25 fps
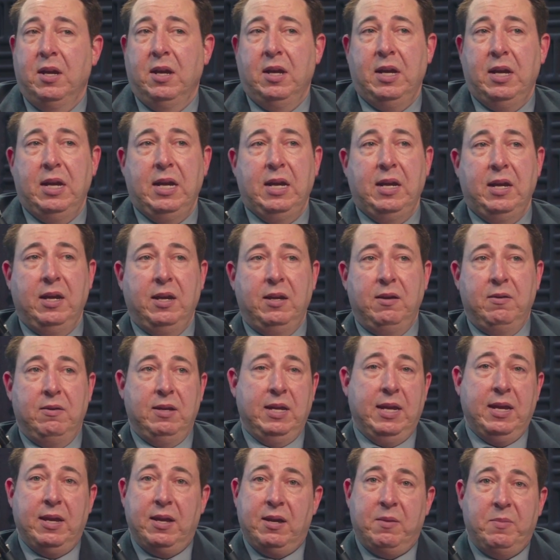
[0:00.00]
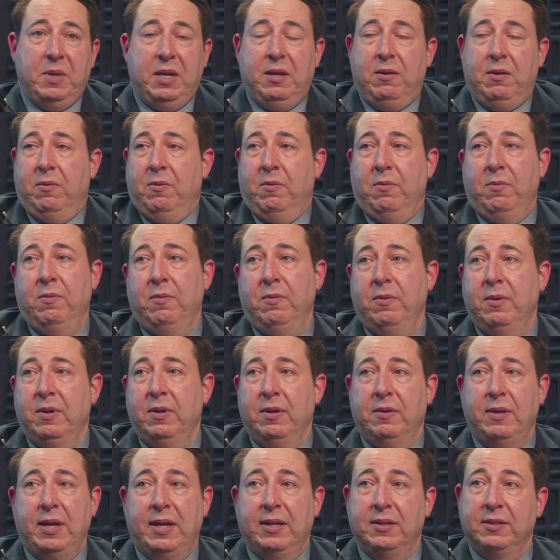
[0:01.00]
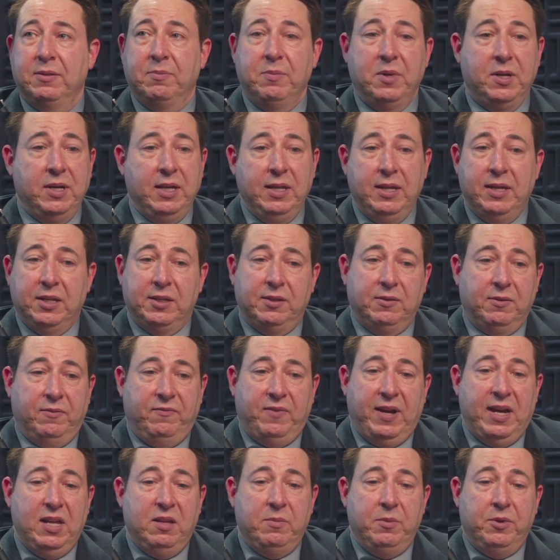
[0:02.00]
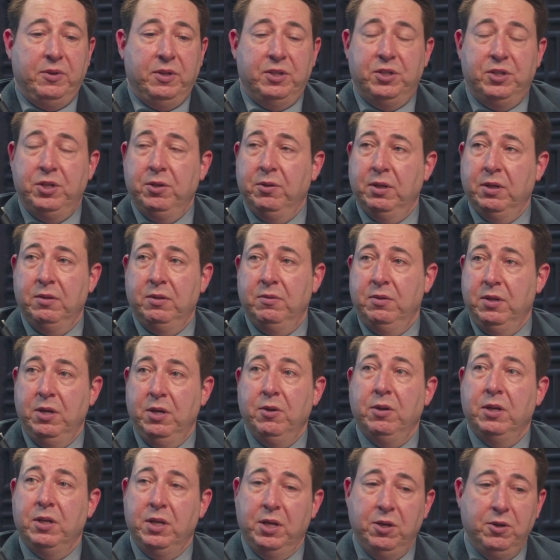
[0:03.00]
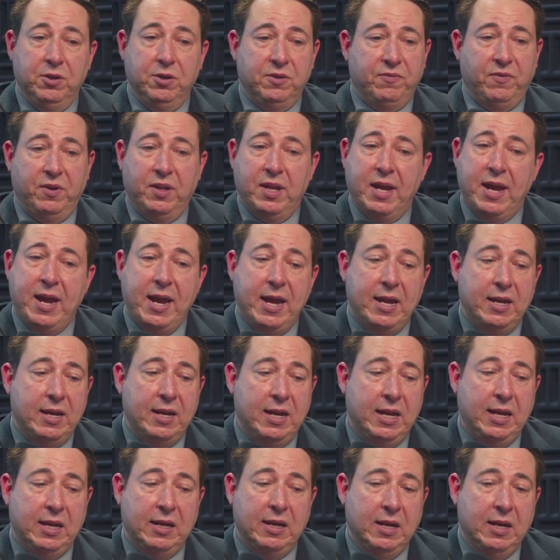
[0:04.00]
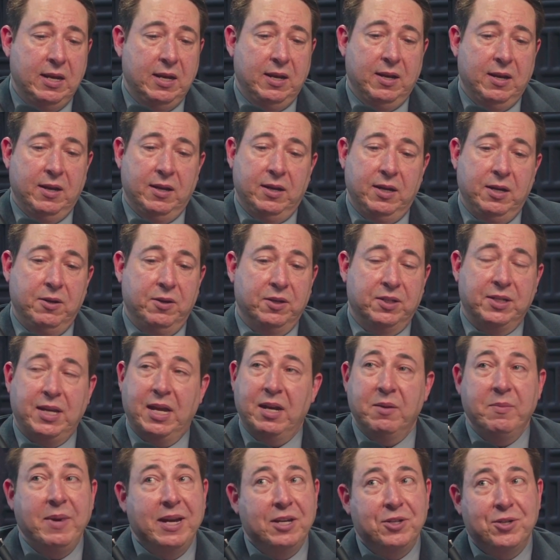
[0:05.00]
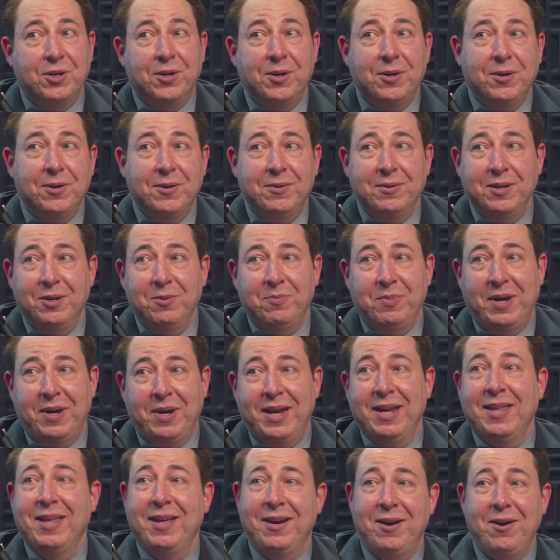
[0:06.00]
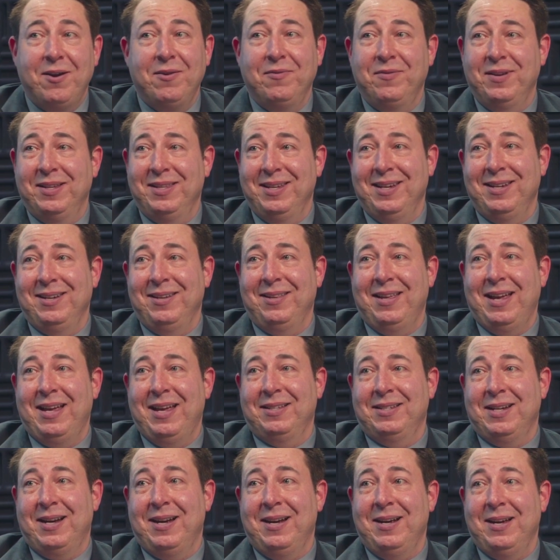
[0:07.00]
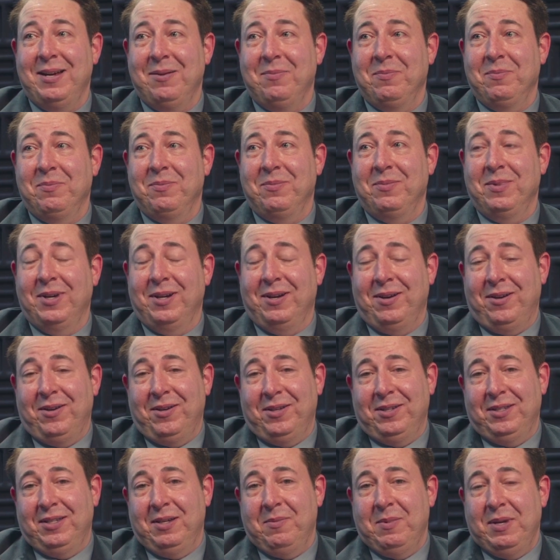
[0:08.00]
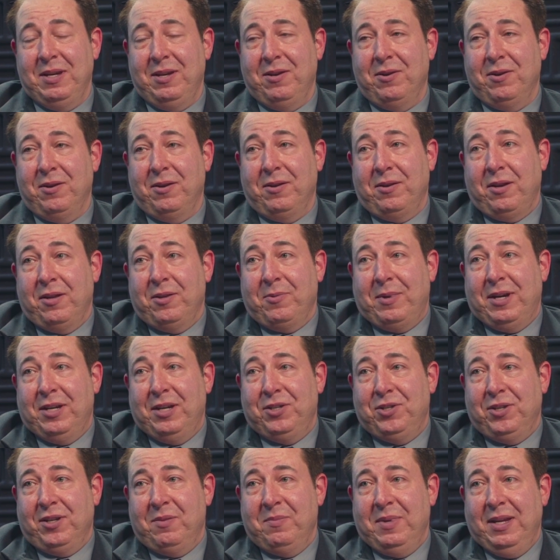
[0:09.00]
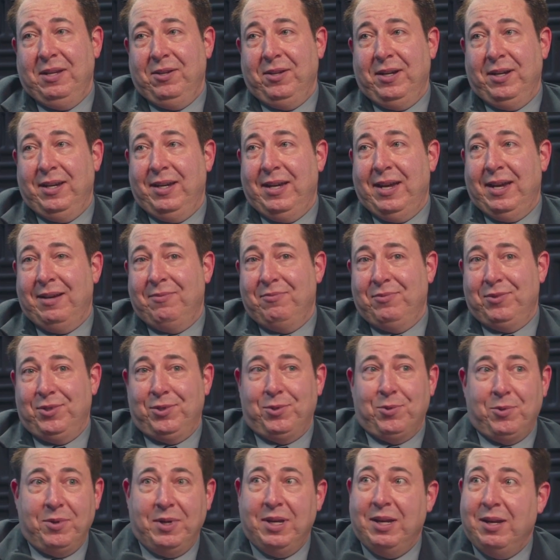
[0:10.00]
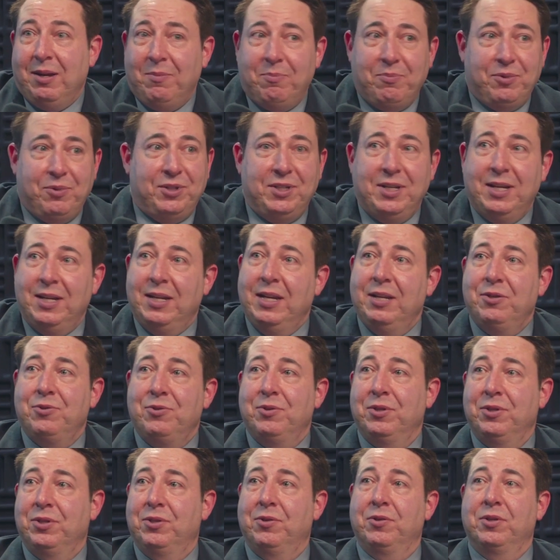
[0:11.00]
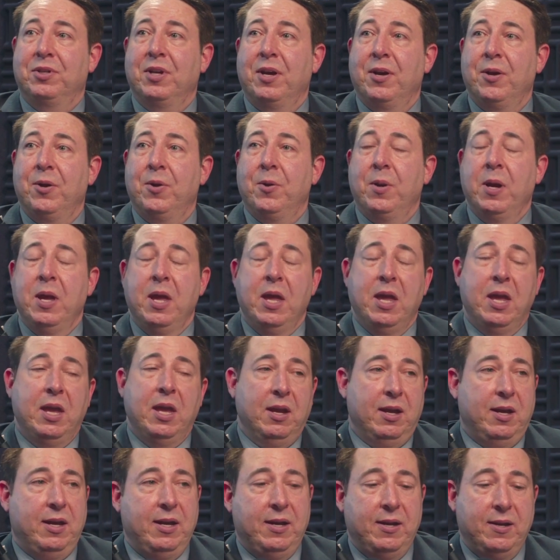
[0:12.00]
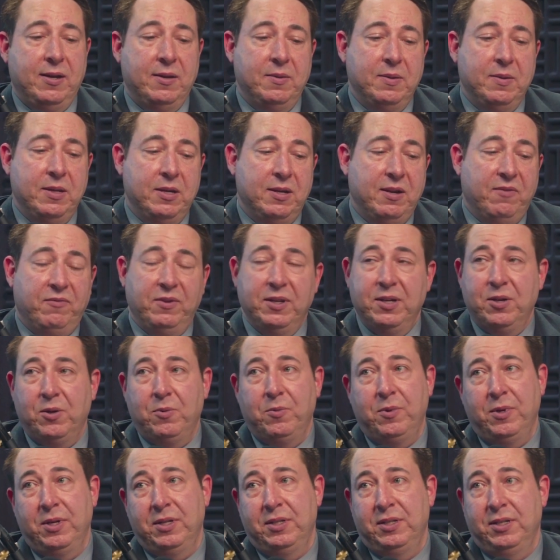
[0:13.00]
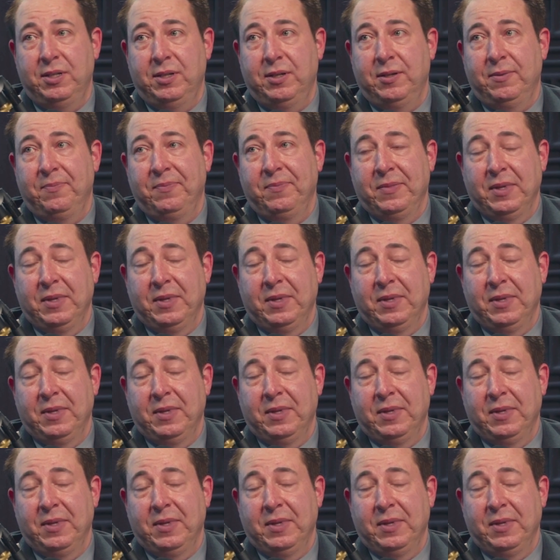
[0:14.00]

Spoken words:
And that's money that's available that you could use for that, and you just got to make sure you pay that off at the end of that time. Because otherwise you're going to be looking at 20% interest or so. You definitely don't want to